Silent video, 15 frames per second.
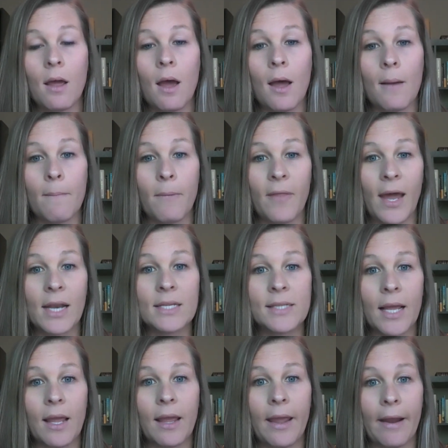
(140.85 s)
but that is
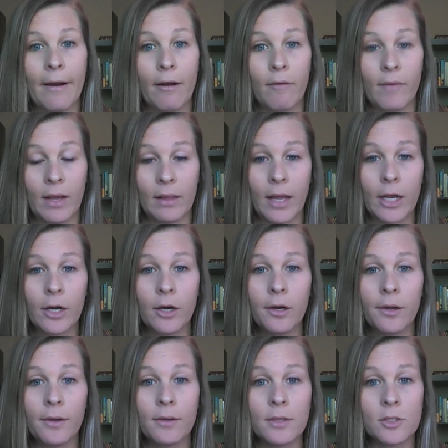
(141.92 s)
taken care of at Glenkirk.